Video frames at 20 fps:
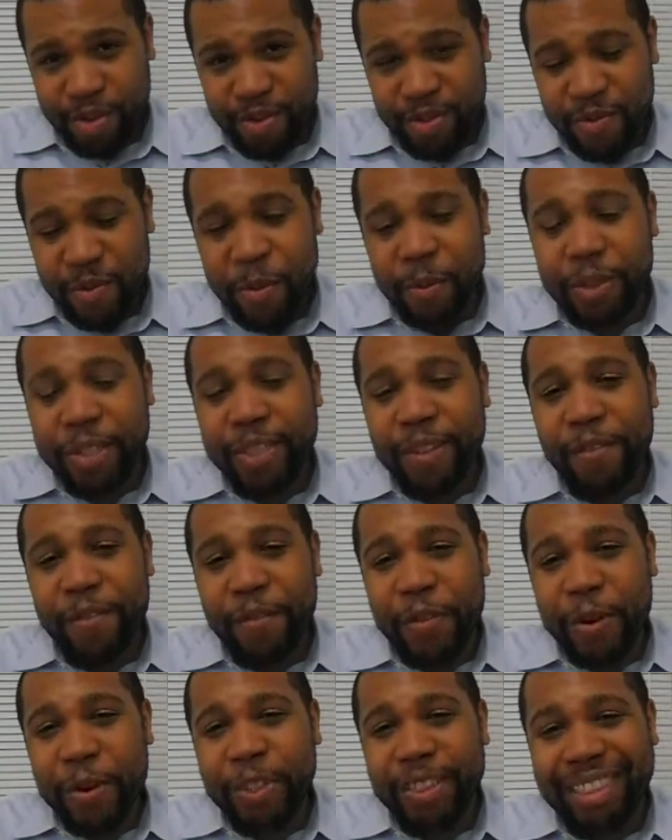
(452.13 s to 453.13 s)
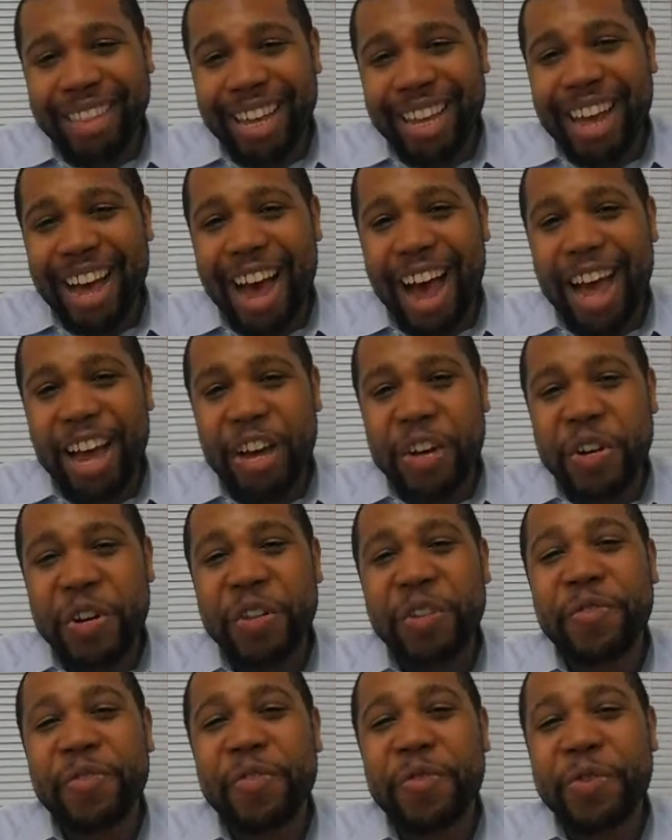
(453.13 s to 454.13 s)
What was the first thing I
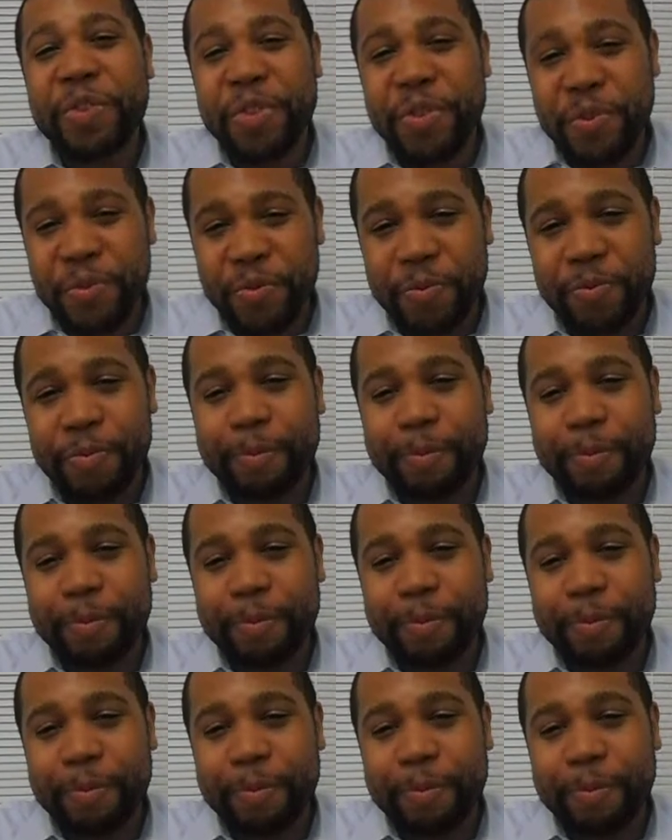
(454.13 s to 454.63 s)
cooked for you?